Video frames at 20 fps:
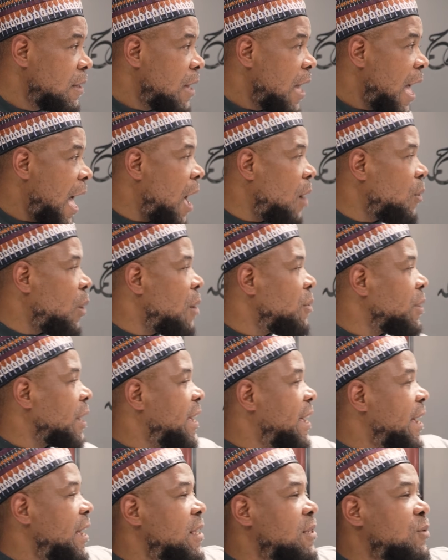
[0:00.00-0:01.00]
how our
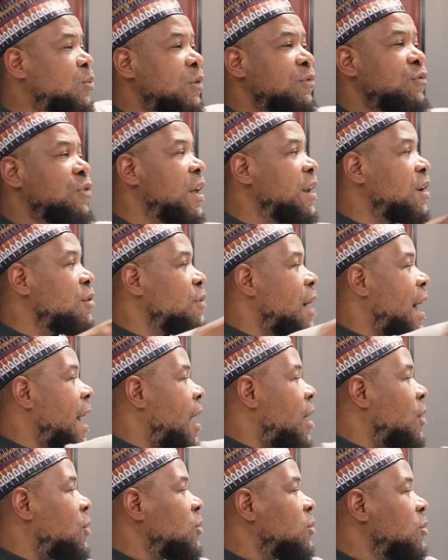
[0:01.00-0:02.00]
kids would run
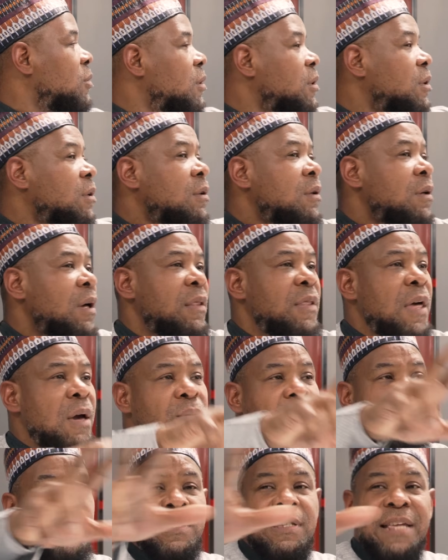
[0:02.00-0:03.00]
around and they
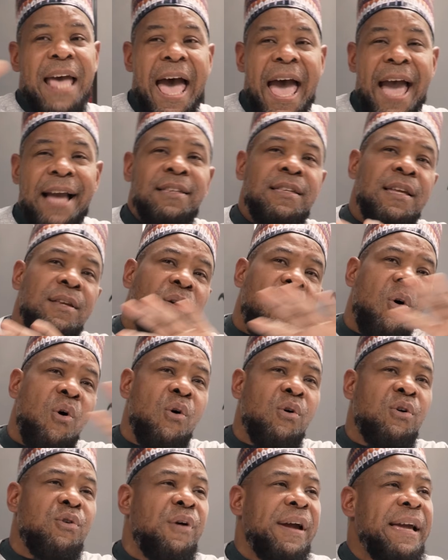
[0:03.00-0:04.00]
were just acting
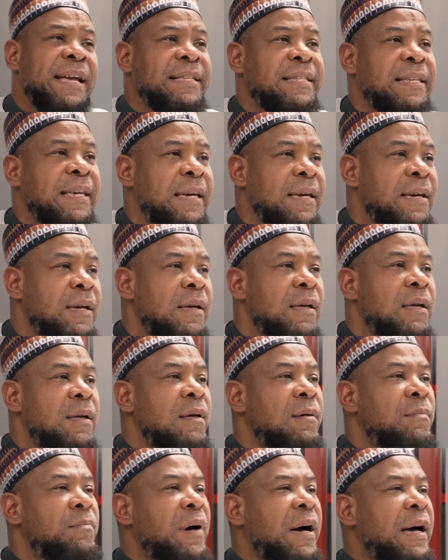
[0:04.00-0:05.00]
all crazy,
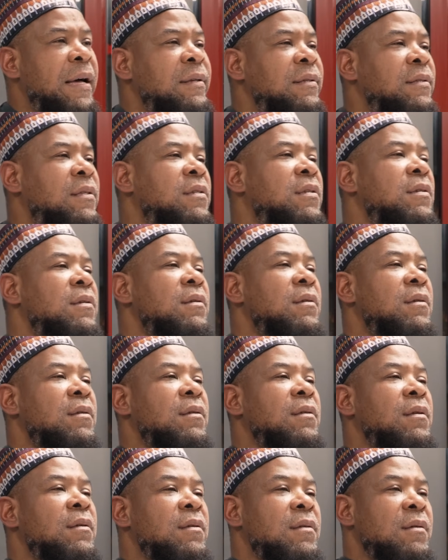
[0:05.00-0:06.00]
but
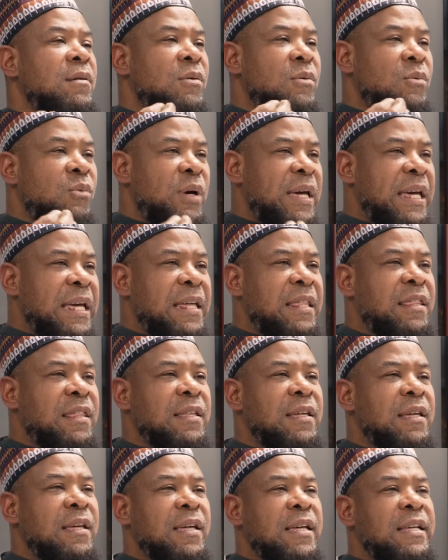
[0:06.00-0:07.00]
with
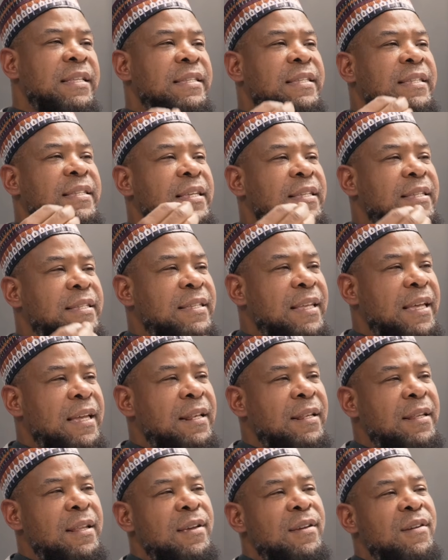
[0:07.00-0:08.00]

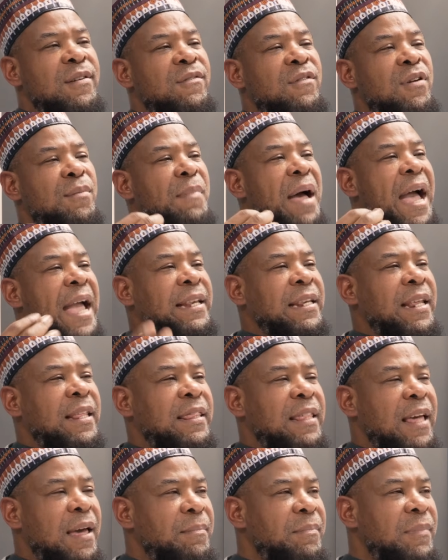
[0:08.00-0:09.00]
consistent
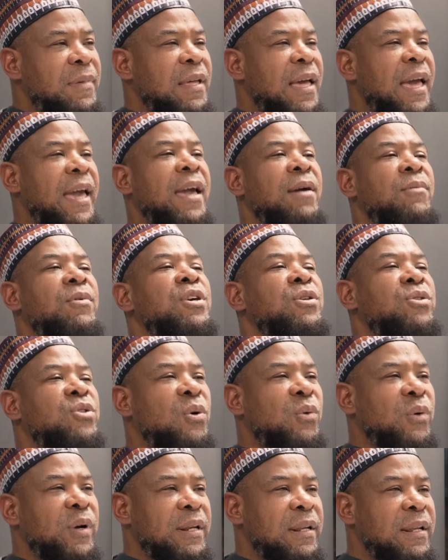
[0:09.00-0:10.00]
reminding them, hey, what are you
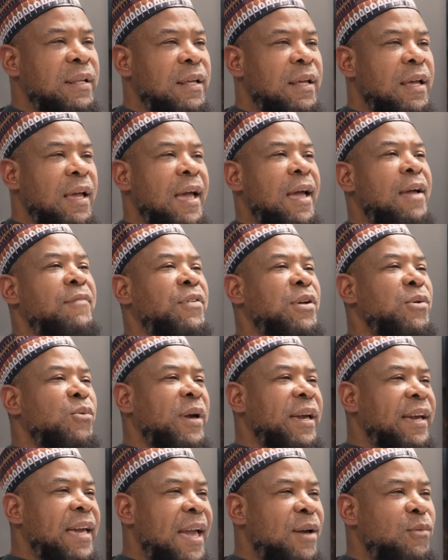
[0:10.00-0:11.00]
doing? Every
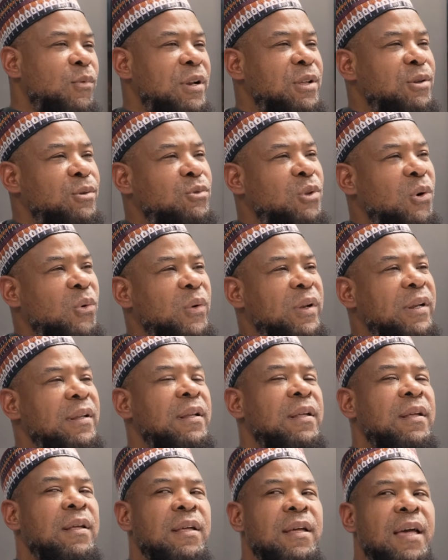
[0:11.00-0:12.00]
week, hey, what are you doing?
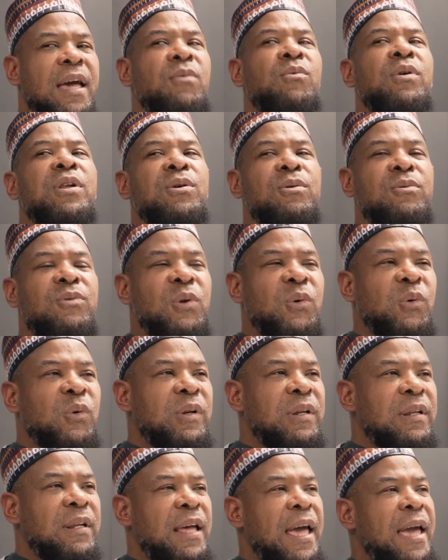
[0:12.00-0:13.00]
Hey, what are you
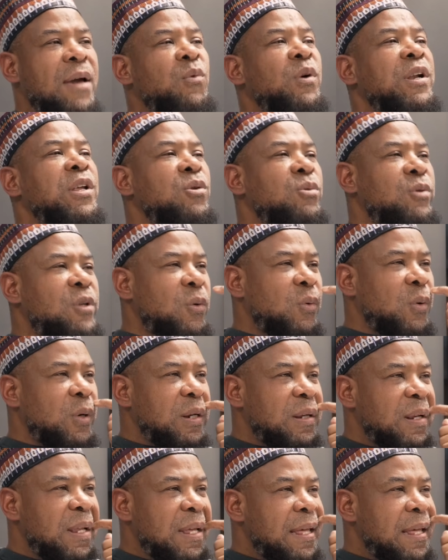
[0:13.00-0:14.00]
doing? Hey, what are you doing?
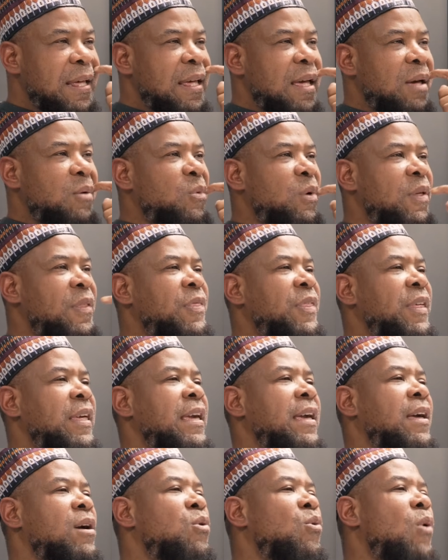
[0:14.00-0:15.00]
And with
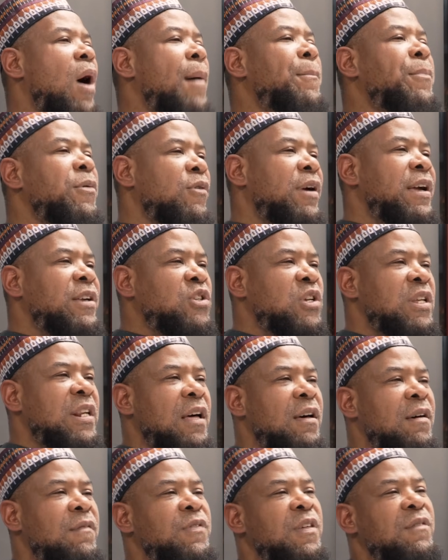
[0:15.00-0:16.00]
the cooperation
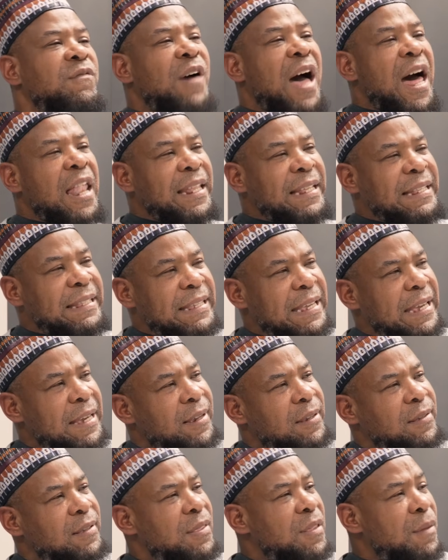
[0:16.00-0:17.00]
of the
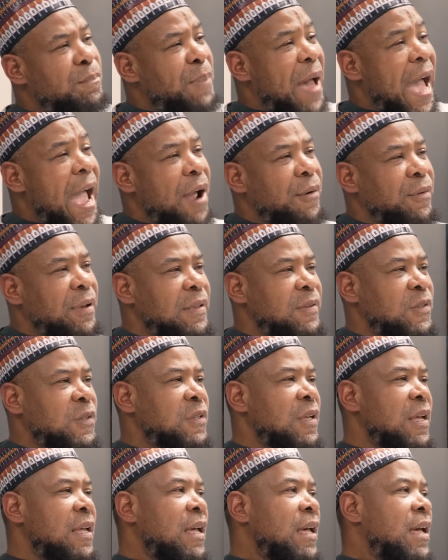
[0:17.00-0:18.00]
volunteers and the
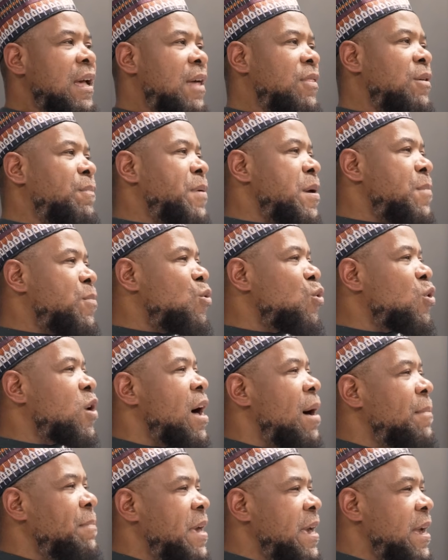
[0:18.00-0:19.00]
parents and the people who
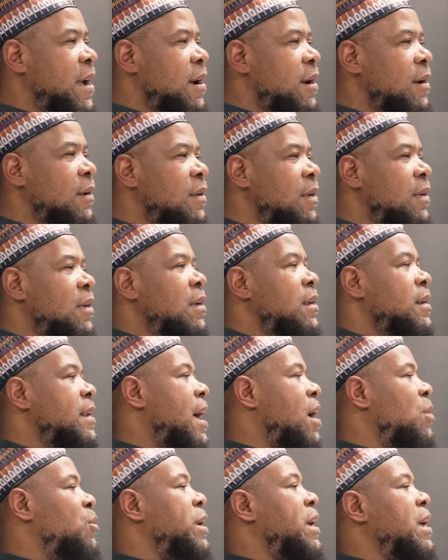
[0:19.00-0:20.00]
come here,
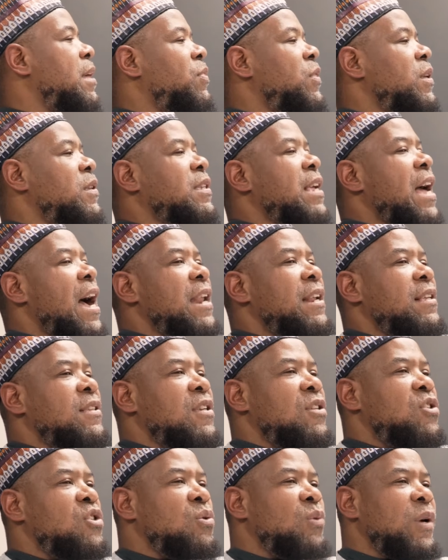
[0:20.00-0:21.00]
now we get this kind of
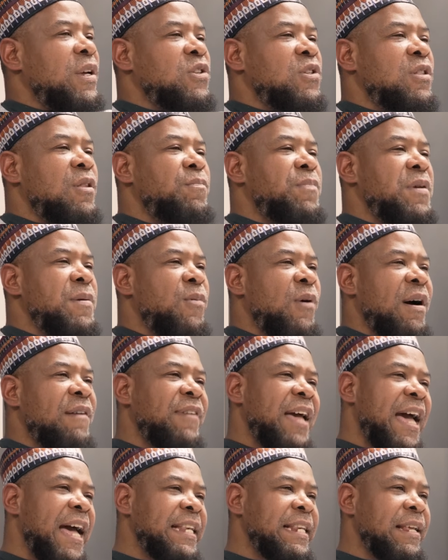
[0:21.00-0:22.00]
situation that people
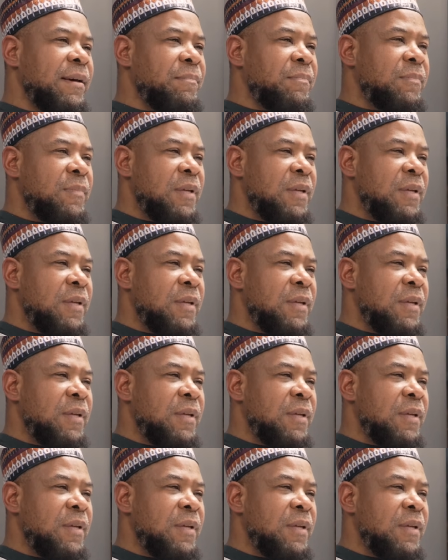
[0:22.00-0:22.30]
have edit.